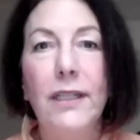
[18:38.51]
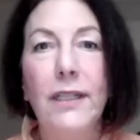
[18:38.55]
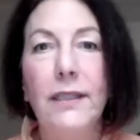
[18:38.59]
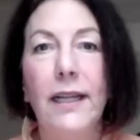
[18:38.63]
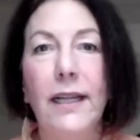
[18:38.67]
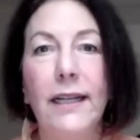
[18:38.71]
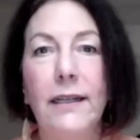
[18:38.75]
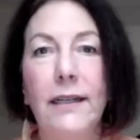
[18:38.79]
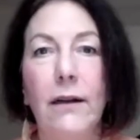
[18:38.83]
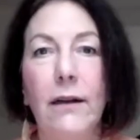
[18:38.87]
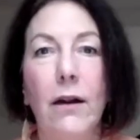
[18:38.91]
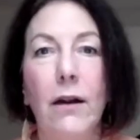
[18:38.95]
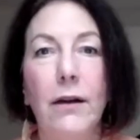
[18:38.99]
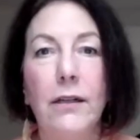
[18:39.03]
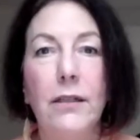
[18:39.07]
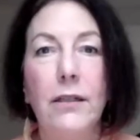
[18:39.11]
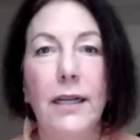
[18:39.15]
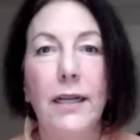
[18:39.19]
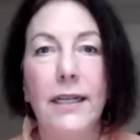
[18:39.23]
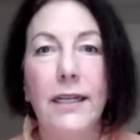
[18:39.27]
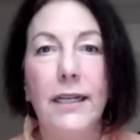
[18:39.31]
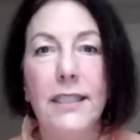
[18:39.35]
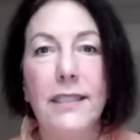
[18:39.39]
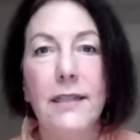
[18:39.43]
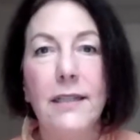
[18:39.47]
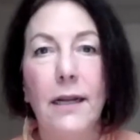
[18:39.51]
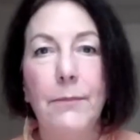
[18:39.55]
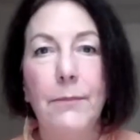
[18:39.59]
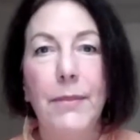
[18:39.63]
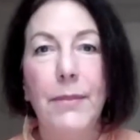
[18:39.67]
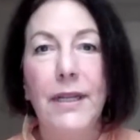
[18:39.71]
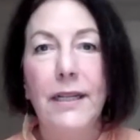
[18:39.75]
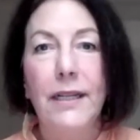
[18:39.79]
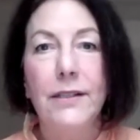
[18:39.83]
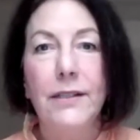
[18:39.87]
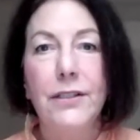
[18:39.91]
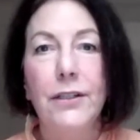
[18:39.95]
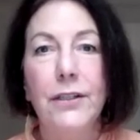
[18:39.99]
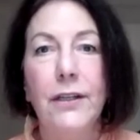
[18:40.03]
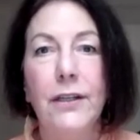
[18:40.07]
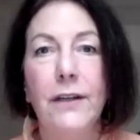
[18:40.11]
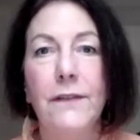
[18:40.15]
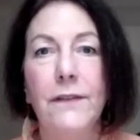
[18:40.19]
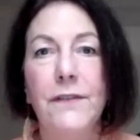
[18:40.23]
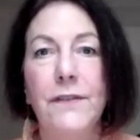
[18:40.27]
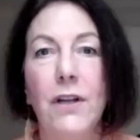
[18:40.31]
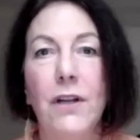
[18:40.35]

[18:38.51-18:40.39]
like are clients not being served?